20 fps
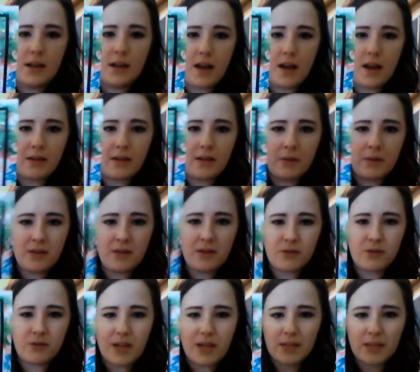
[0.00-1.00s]
And there we go.
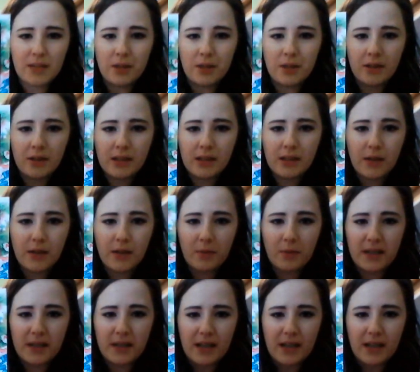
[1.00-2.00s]
So that's what it looks like with my
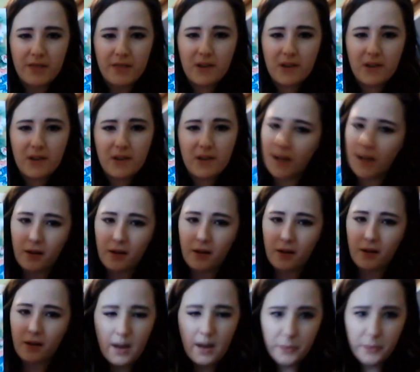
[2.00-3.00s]
second round of color.
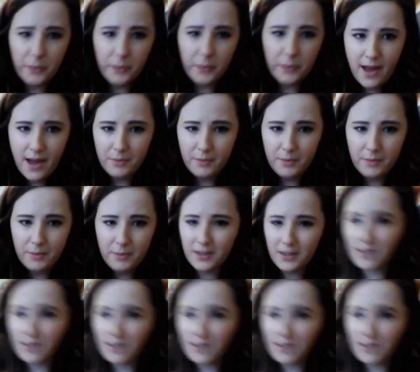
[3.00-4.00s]
I'm pretty happy with it.